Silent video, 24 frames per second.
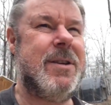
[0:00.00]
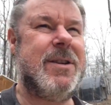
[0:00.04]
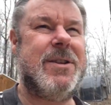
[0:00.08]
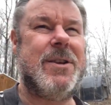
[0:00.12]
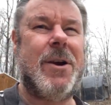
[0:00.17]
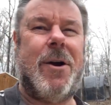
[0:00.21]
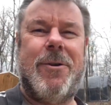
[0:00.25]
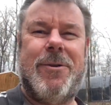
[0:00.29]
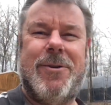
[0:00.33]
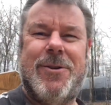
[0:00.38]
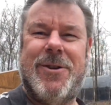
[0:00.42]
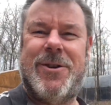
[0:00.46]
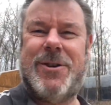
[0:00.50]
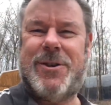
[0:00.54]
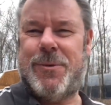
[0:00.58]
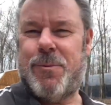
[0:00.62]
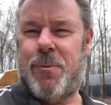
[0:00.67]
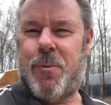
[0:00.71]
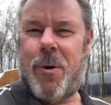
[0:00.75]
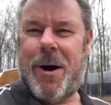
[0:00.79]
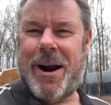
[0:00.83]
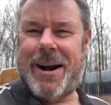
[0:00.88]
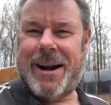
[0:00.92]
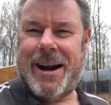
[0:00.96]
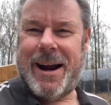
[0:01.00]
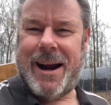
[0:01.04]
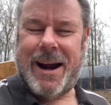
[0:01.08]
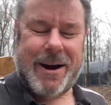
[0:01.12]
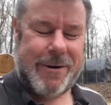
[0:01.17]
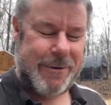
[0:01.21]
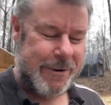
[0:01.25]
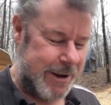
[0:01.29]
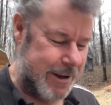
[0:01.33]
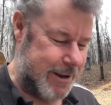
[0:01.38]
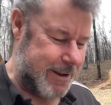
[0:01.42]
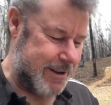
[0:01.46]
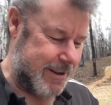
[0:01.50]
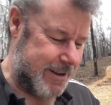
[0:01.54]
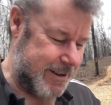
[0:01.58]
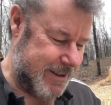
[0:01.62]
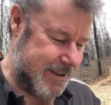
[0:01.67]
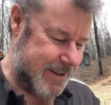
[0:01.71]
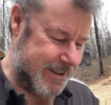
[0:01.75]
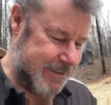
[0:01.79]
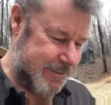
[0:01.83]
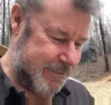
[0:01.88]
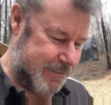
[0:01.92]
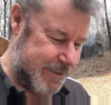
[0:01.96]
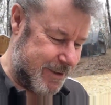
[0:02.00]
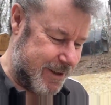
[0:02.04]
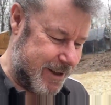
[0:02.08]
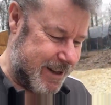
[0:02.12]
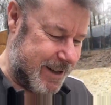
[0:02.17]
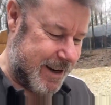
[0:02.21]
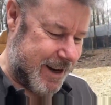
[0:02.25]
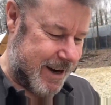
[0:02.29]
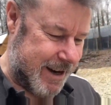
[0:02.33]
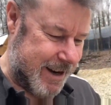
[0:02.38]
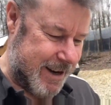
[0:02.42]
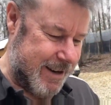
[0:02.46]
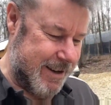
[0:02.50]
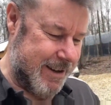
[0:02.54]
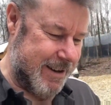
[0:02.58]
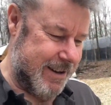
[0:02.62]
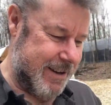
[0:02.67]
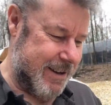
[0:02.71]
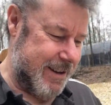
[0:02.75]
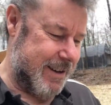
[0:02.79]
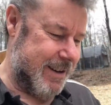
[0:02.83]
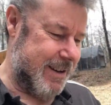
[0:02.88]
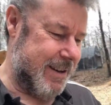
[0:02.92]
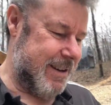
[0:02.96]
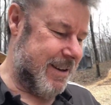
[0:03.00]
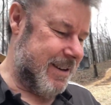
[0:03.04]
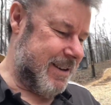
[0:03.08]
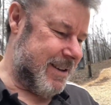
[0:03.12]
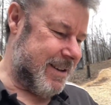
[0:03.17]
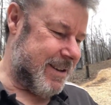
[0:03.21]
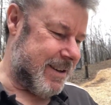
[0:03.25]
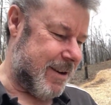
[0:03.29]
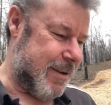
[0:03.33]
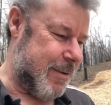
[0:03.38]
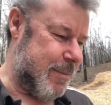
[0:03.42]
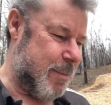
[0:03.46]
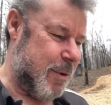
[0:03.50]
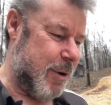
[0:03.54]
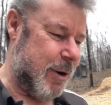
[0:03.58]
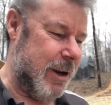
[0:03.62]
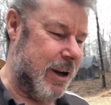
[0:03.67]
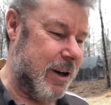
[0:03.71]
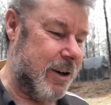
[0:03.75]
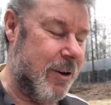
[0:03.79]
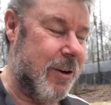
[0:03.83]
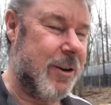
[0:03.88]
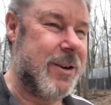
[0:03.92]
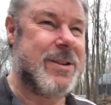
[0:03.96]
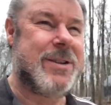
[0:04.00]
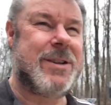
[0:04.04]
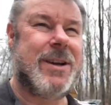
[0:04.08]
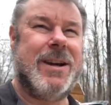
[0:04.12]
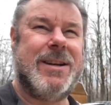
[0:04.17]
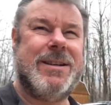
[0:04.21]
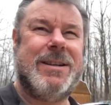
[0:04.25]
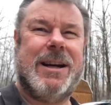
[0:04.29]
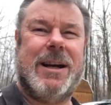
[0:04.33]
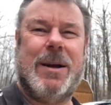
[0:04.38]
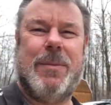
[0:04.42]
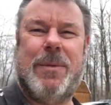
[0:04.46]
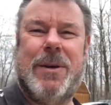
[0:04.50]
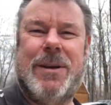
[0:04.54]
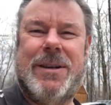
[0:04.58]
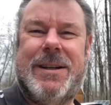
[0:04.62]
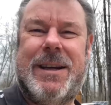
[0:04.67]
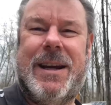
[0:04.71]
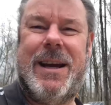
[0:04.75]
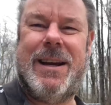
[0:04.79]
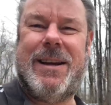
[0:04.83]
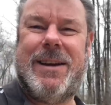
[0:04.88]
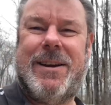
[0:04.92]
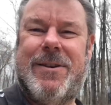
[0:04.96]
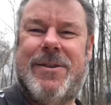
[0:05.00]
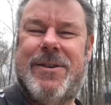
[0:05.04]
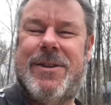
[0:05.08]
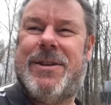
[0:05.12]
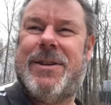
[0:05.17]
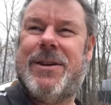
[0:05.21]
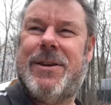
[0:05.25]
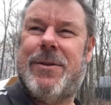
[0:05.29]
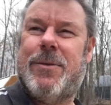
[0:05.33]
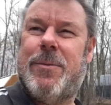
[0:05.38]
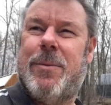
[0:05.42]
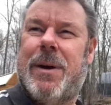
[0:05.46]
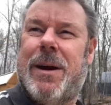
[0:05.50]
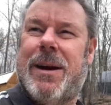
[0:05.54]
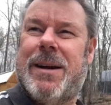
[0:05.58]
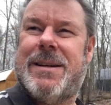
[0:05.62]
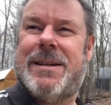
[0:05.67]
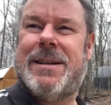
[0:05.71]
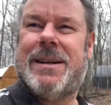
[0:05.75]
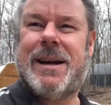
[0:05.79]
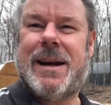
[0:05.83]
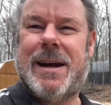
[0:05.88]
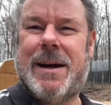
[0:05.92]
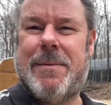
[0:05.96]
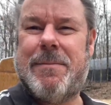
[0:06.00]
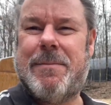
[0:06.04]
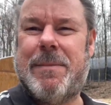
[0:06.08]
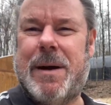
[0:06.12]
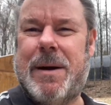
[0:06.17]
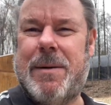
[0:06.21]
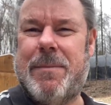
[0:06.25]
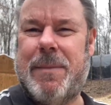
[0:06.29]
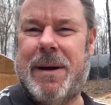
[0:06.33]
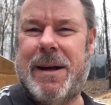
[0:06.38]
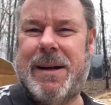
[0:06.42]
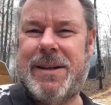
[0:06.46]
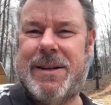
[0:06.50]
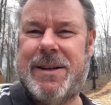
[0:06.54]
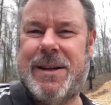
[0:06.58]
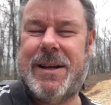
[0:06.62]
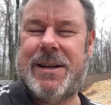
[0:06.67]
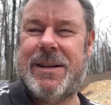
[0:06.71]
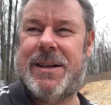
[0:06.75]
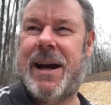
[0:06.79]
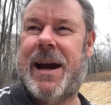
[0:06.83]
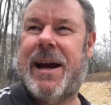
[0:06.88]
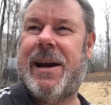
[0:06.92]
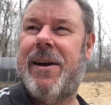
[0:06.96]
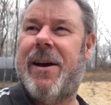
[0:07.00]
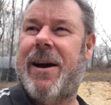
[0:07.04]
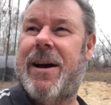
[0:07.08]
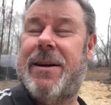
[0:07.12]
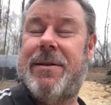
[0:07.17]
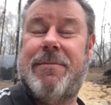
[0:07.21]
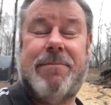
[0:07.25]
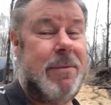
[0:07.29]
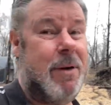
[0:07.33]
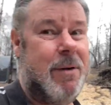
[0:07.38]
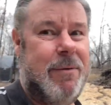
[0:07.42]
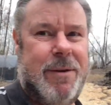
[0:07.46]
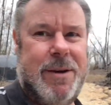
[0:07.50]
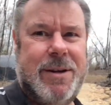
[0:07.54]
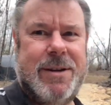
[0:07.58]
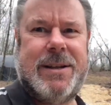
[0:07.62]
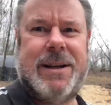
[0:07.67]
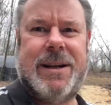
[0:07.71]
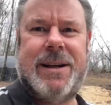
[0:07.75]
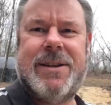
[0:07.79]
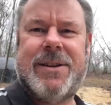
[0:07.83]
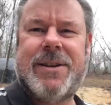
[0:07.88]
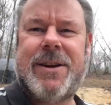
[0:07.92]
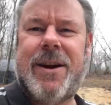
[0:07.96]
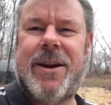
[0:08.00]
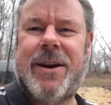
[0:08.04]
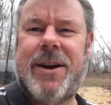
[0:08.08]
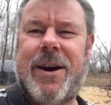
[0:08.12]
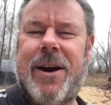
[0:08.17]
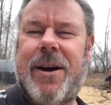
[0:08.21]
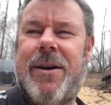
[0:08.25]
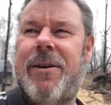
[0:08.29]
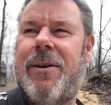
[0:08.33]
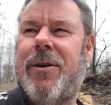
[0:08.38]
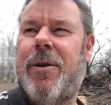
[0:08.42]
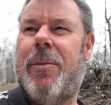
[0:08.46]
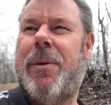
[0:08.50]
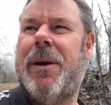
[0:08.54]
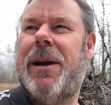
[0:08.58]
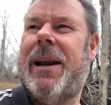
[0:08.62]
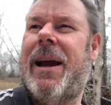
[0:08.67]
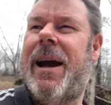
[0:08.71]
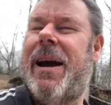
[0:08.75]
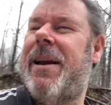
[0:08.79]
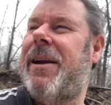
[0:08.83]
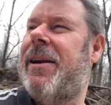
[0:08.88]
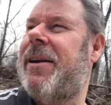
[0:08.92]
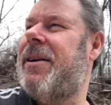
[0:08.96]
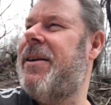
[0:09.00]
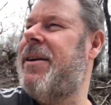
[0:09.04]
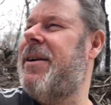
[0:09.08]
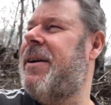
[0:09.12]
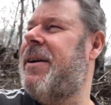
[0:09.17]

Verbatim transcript: one hour for the day. So body clock is going to take a bit to get used to, but um, it means that daylight obviously is going to go a little bit later.